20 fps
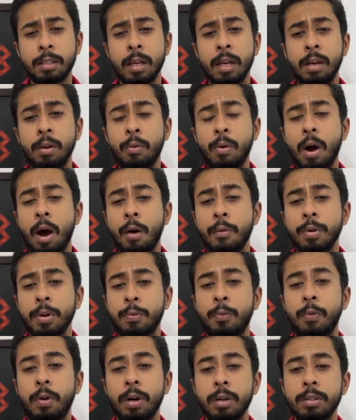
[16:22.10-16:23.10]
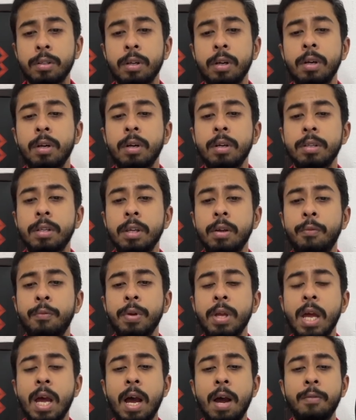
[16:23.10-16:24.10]
you how it works. See,
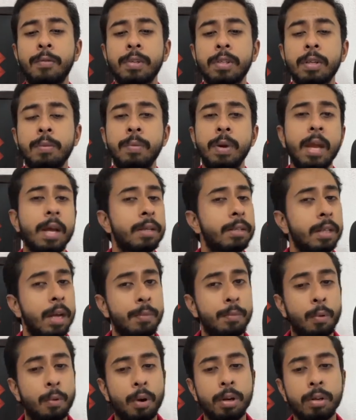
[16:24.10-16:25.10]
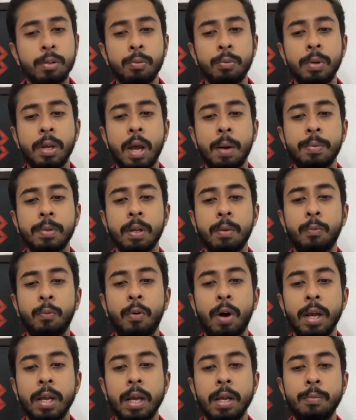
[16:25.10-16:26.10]
we have some xi points, we have some
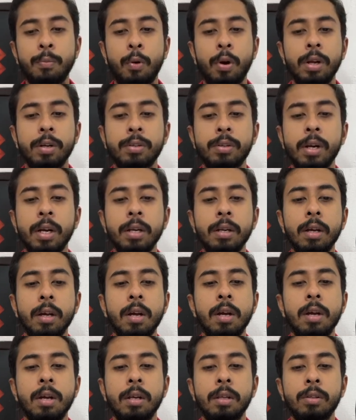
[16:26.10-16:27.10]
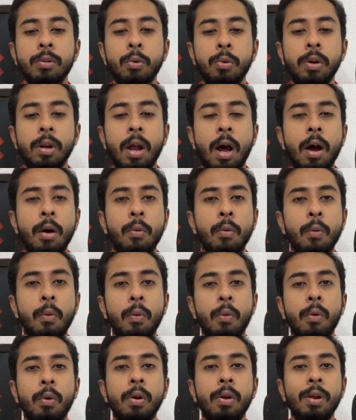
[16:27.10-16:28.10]
yi points, right? So now
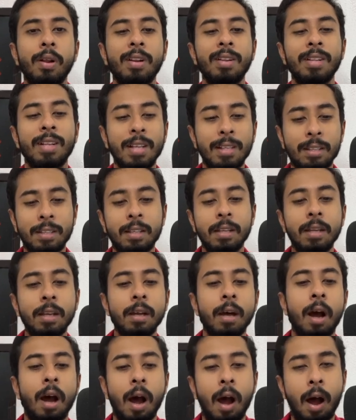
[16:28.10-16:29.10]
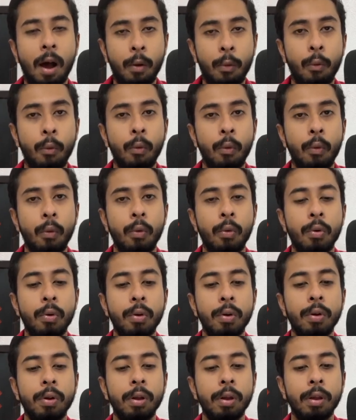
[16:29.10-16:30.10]
let's see how
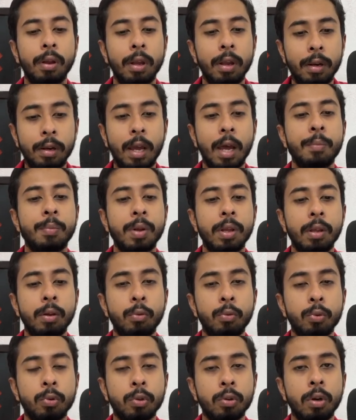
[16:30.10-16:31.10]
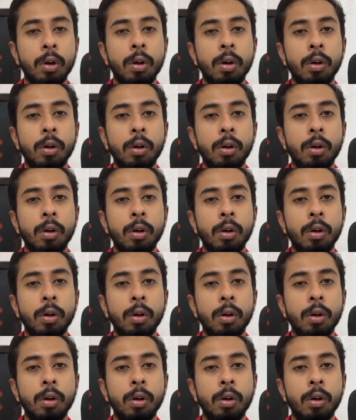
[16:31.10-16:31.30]
it can be used